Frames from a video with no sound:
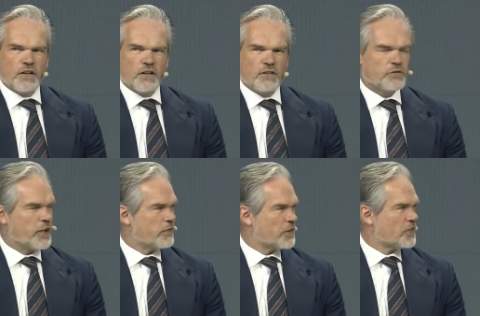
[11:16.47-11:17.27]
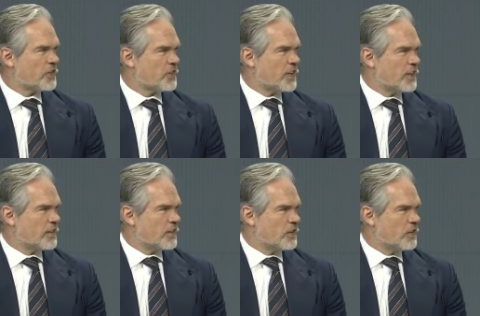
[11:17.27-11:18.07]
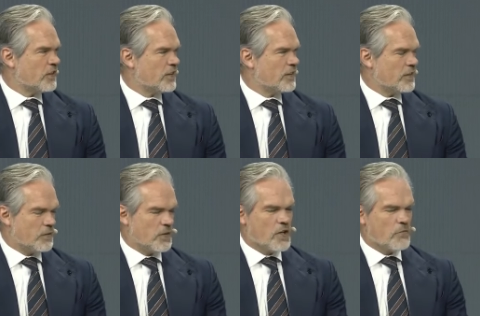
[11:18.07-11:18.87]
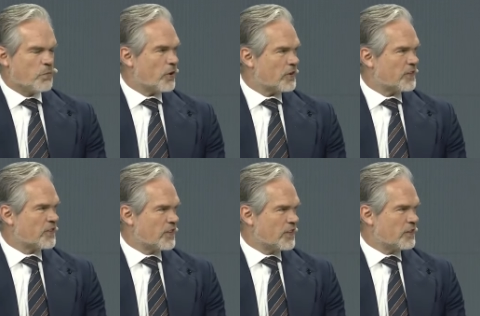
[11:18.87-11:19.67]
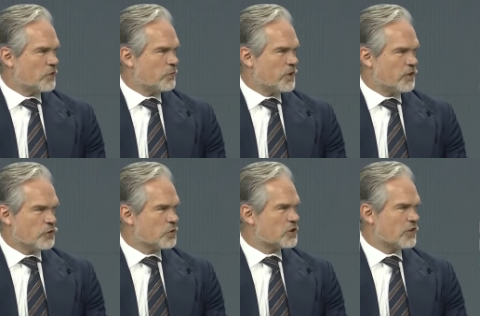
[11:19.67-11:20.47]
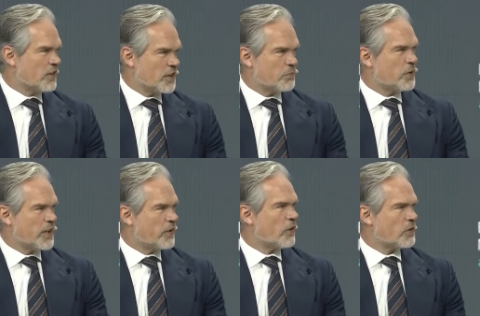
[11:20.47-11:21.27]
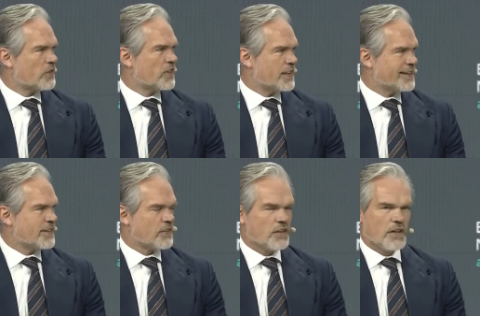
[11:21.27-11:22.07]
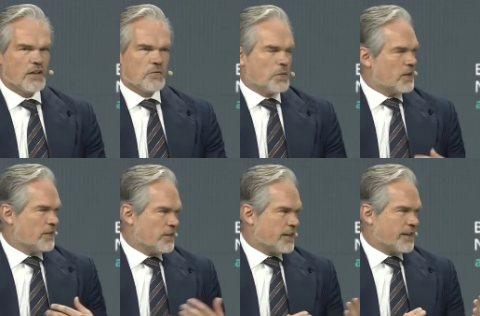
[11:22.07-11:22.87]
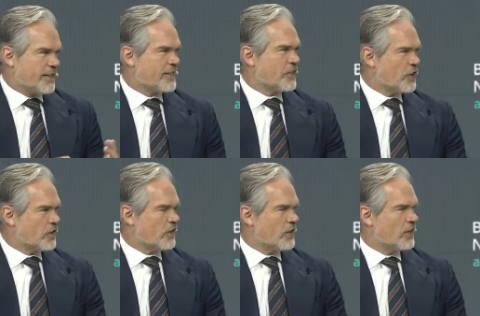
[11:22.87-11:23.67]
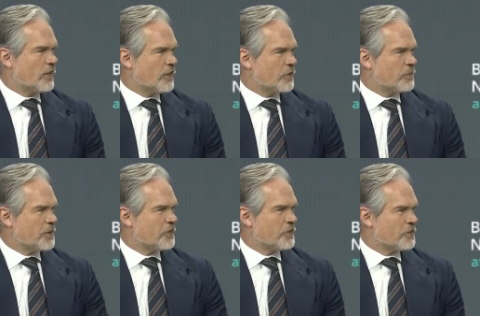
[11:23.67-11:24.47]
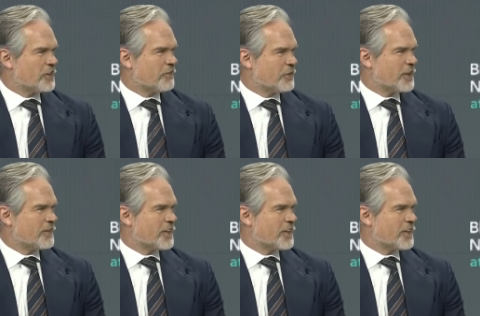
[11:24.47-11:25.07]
forever sustain in a policy to be neutral and play all sides. But again, it's not on me to give you advice.